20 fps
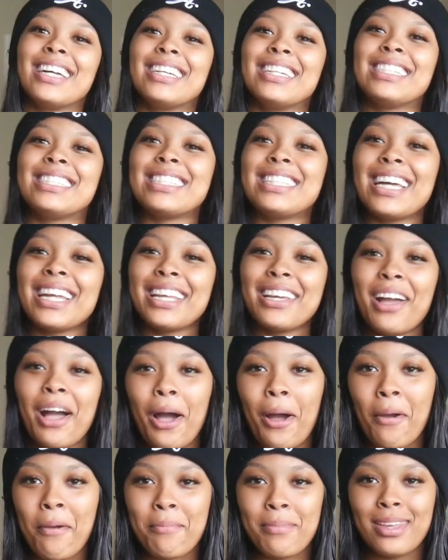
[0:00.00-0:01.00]
This lady
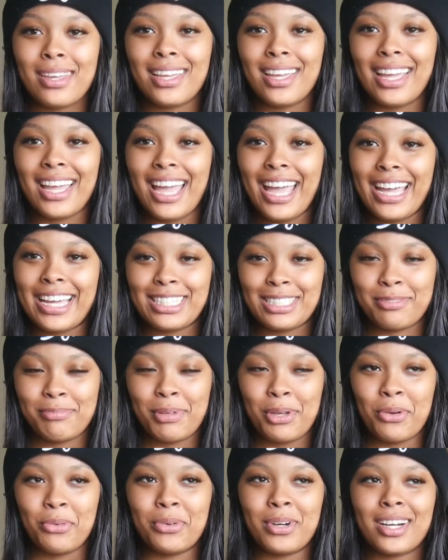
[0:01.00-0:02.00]
called me and asked
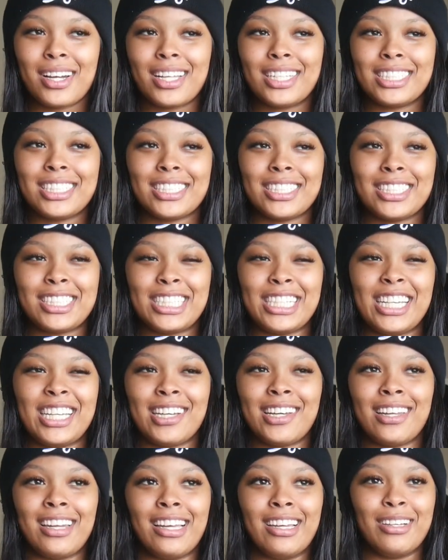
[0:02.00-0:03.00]
me what color should she
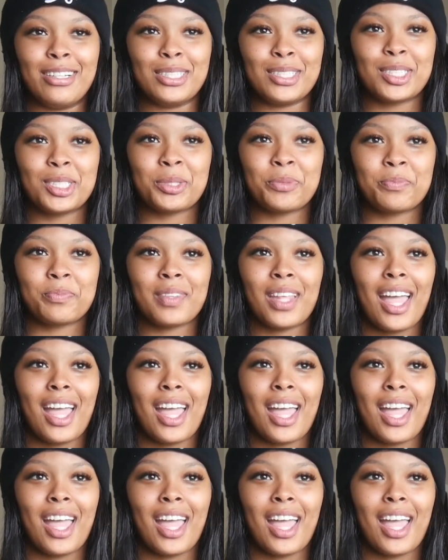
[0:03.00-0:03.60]
get her nails.